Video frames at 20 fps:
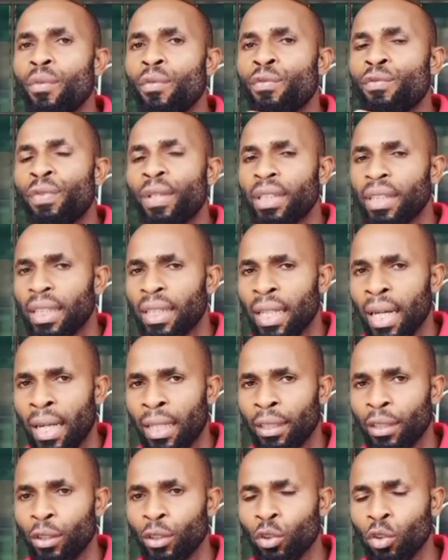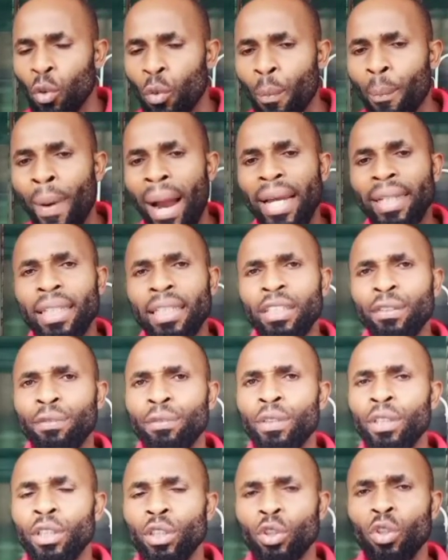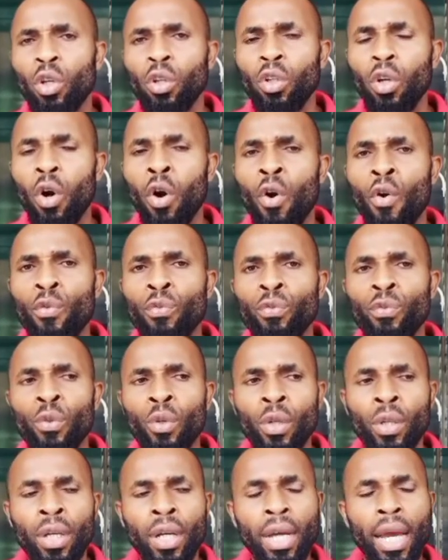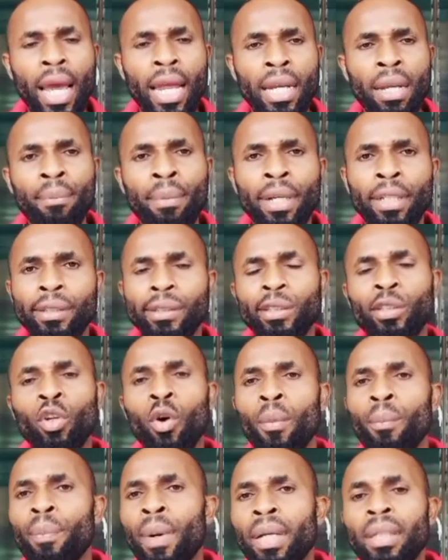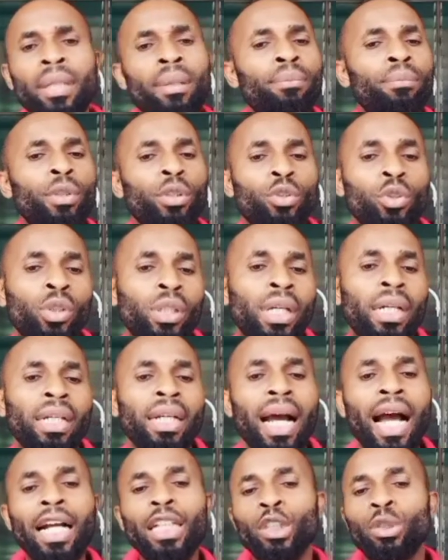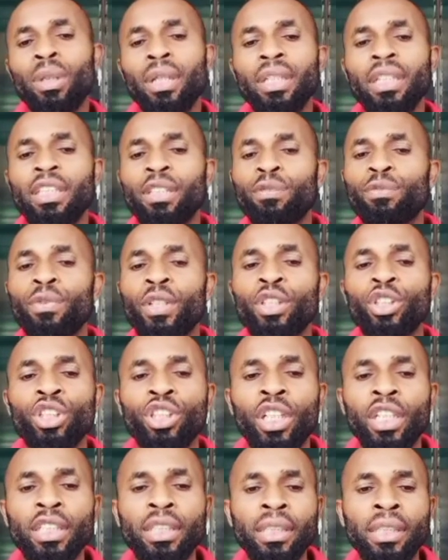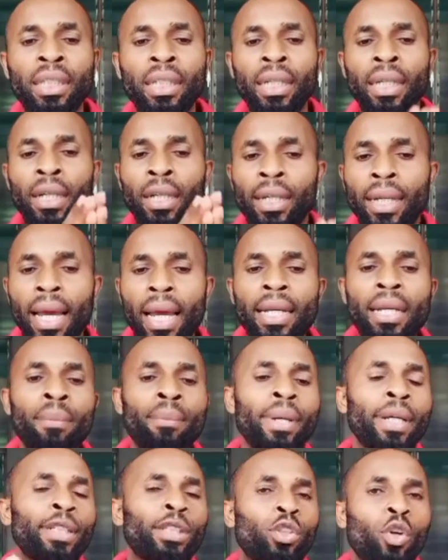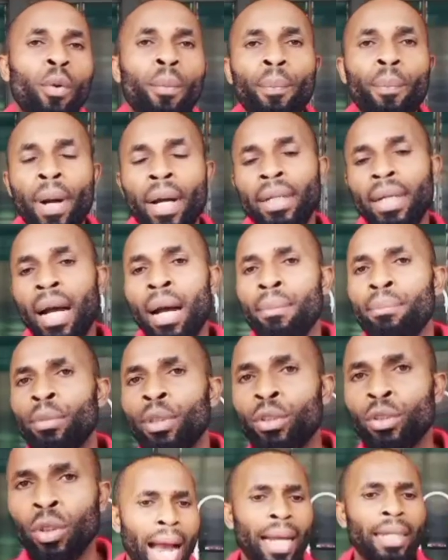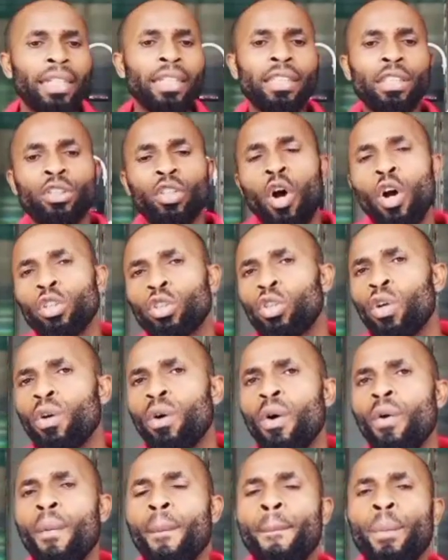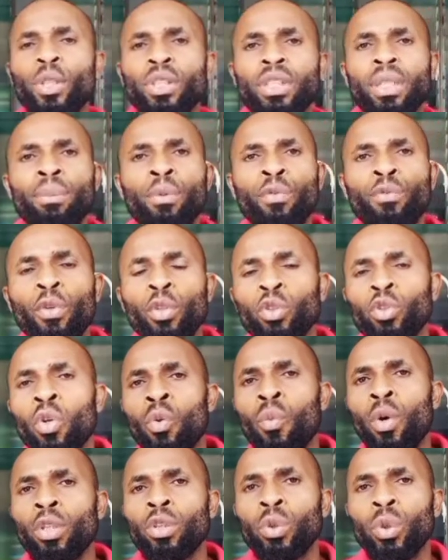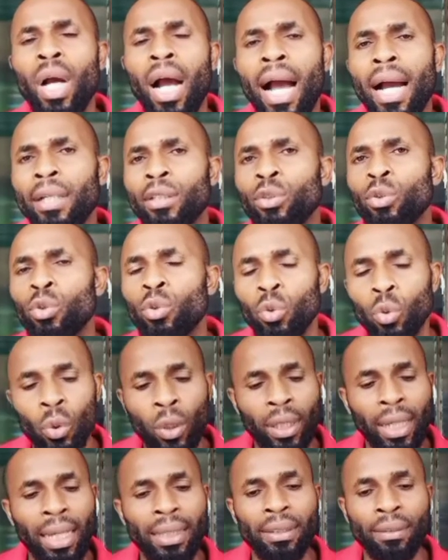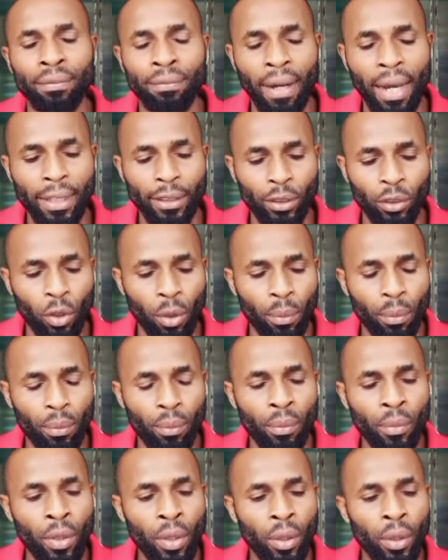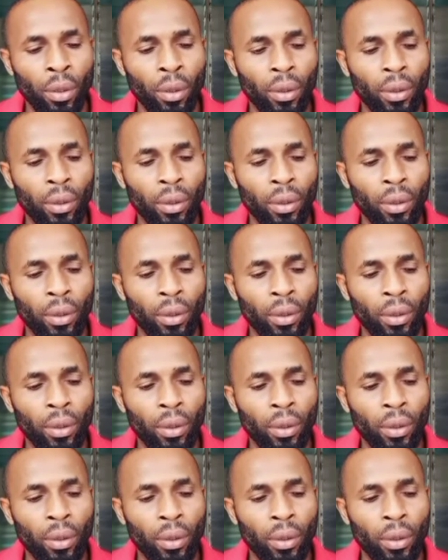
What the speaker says: physically. So by the definition of element, compound, and mixture, you can actually differentiate element, compound, and mixture. And it is also possible for someone to ask you to classify some